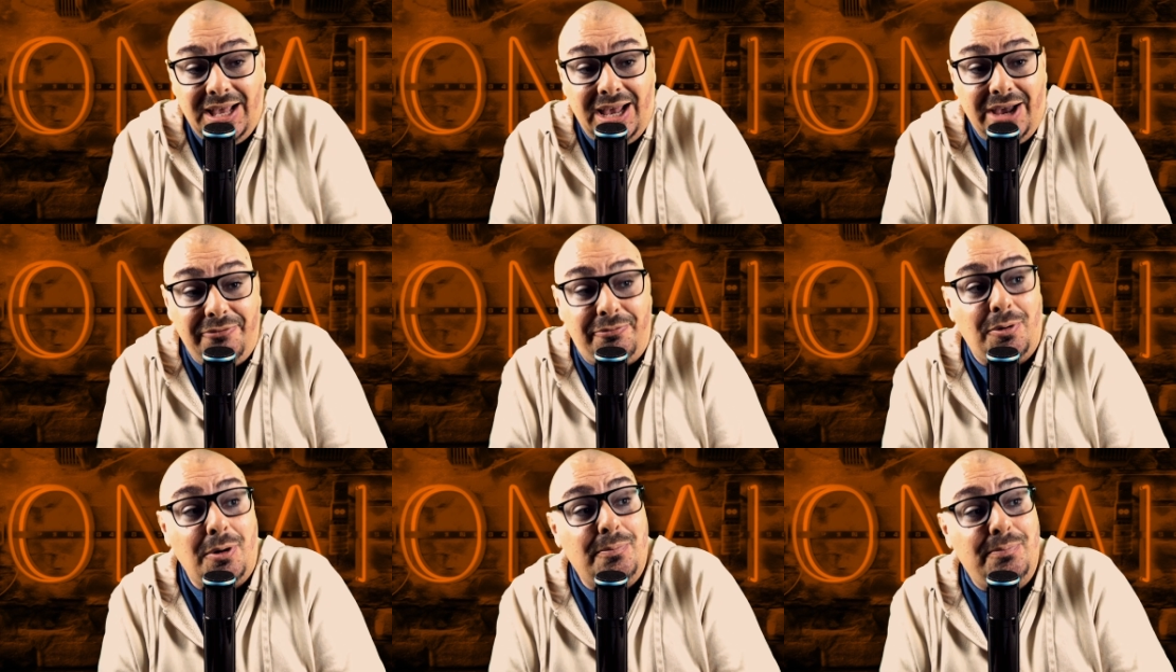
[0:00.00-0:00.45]

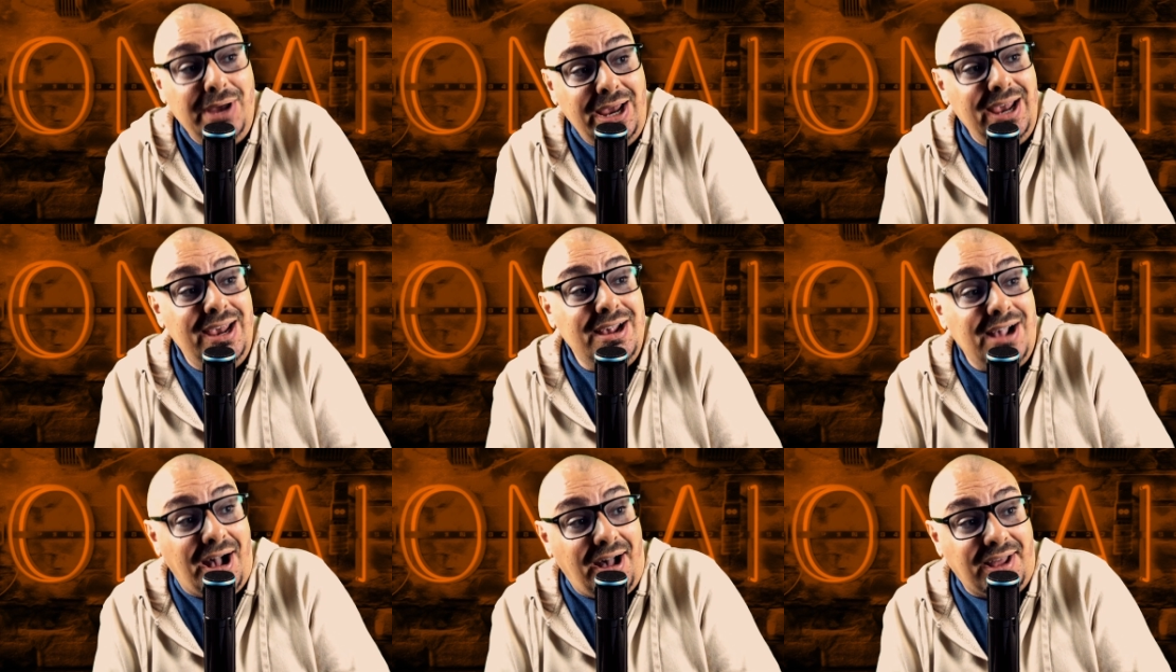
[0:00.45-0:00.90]
if we're
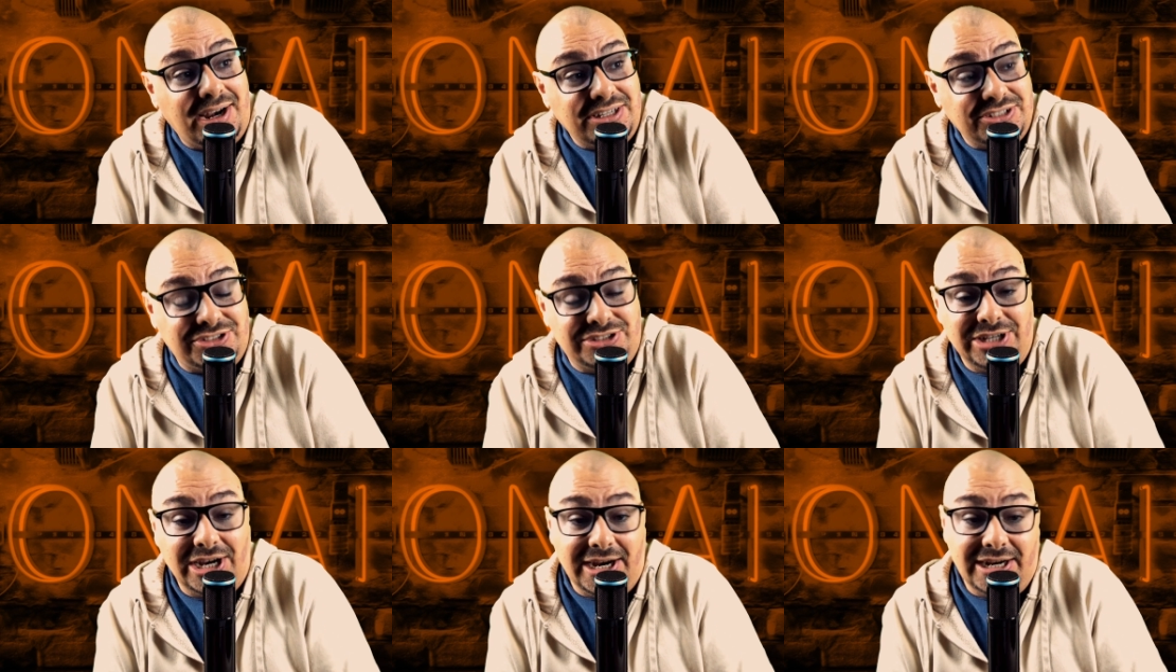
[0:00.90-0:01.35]
being
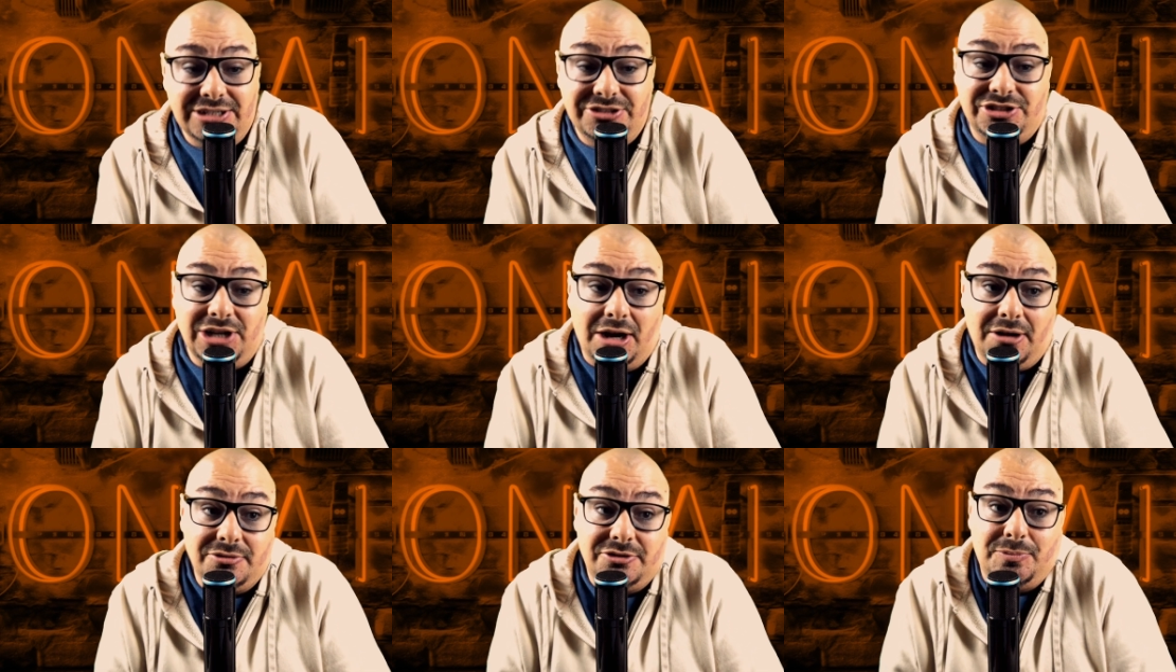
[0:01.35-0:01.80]
honest, Jerry
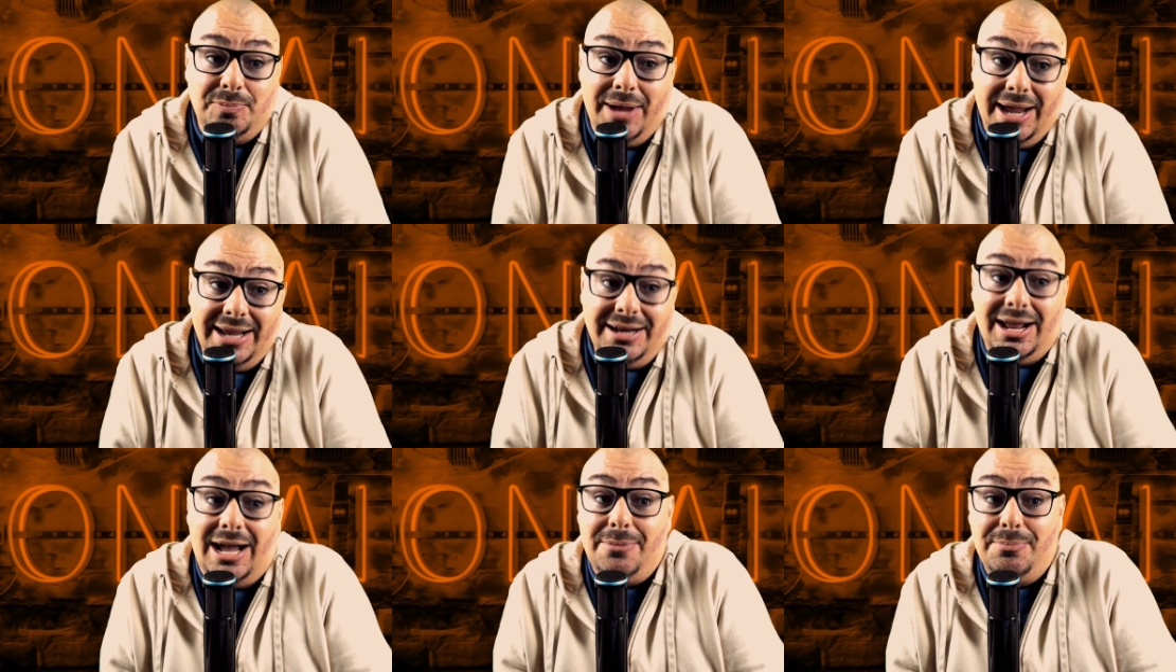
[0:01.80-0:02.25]
Jones
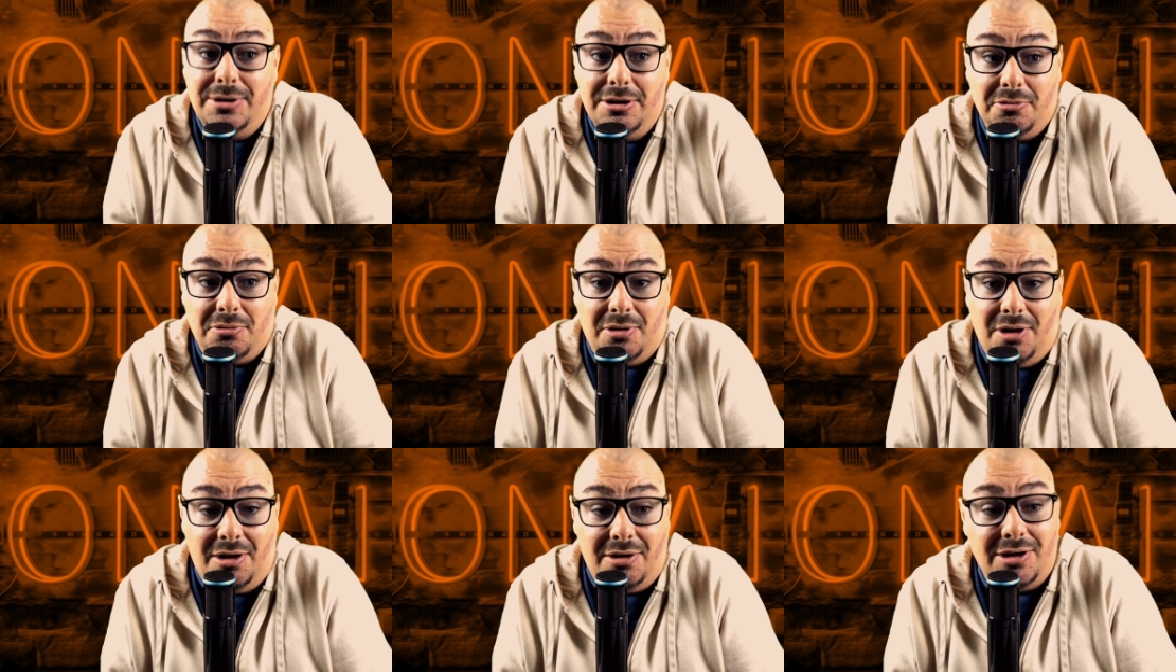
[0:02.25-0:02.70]
may not be
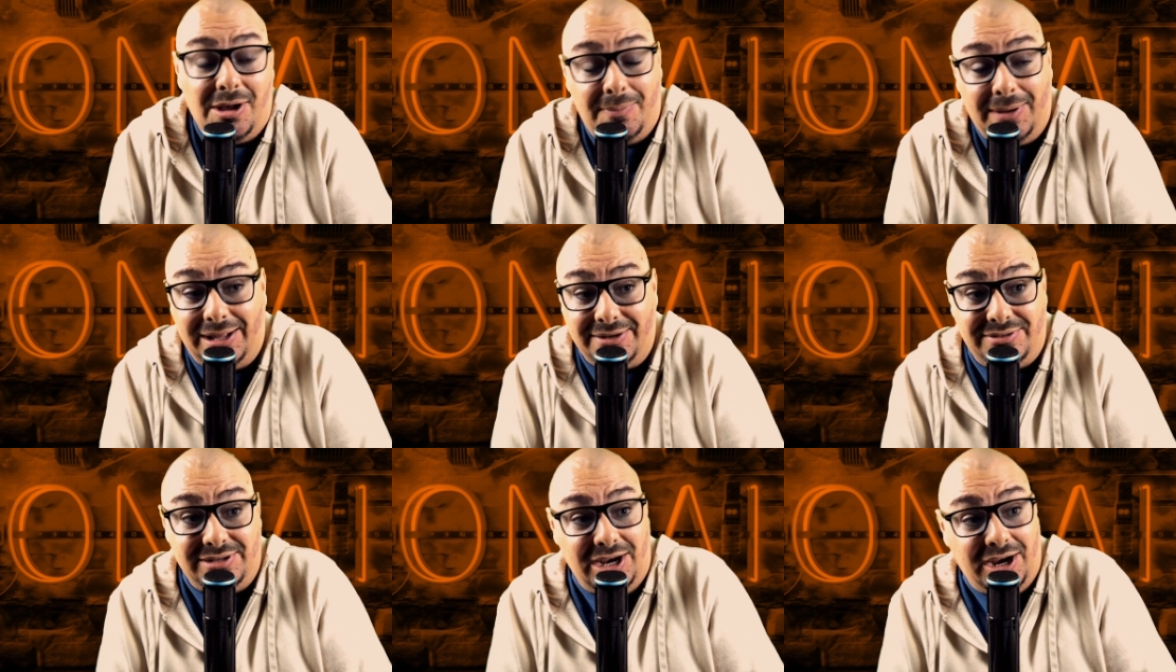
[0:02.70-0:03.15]
wrong
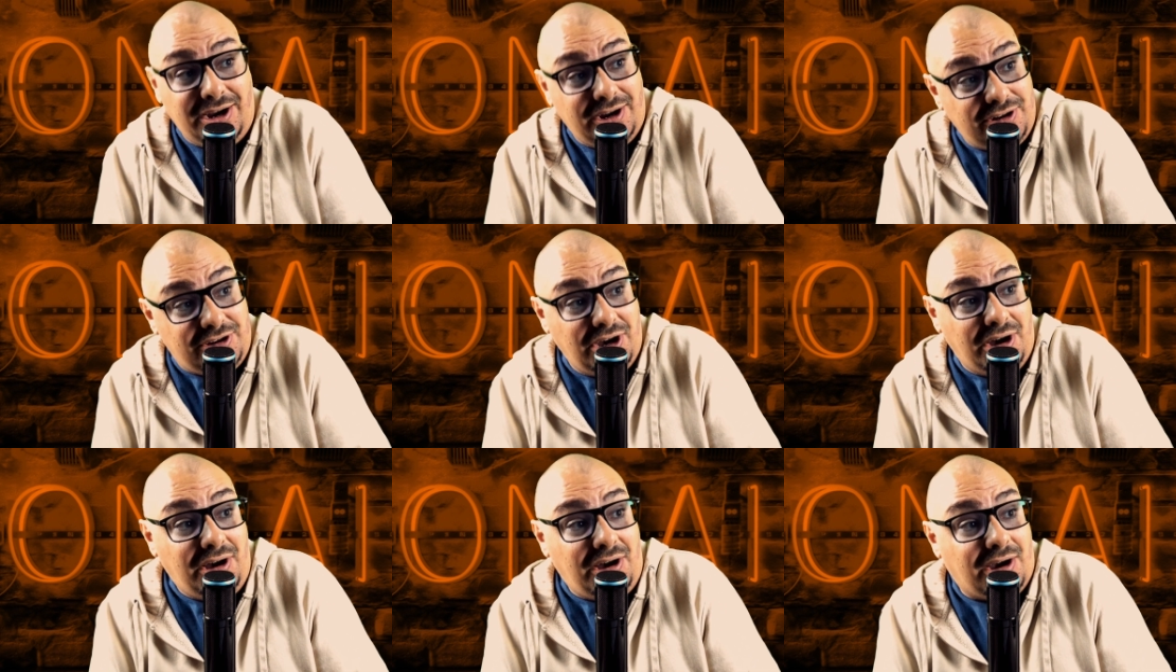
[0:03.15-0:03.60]
about Derek
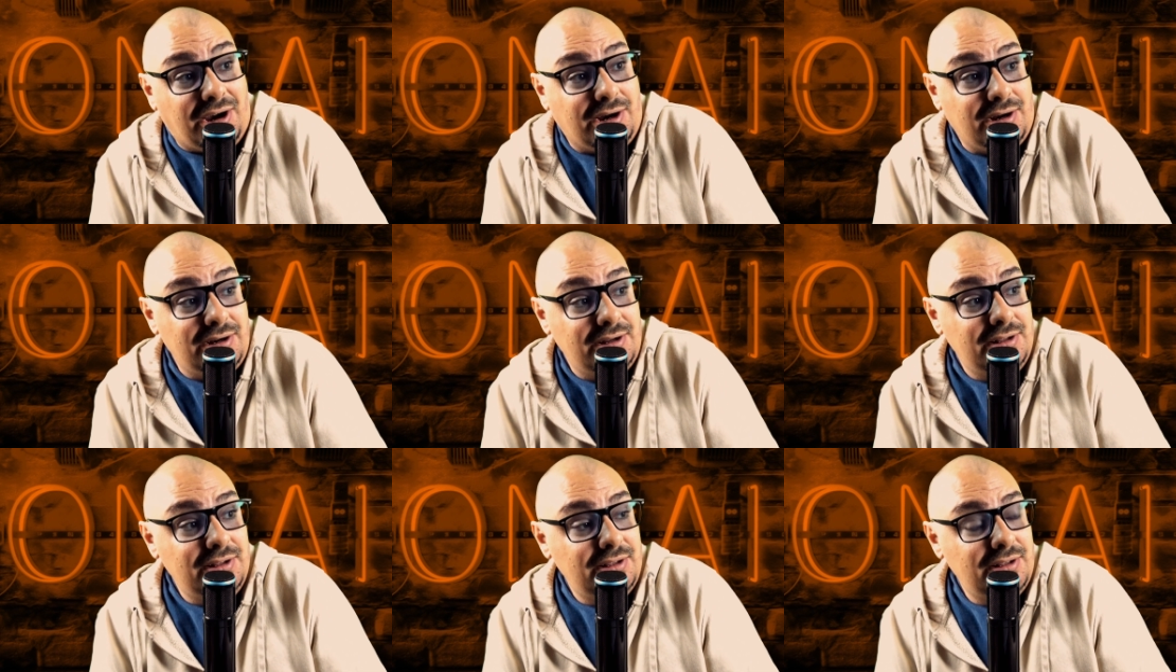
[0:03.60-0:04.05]
Carr.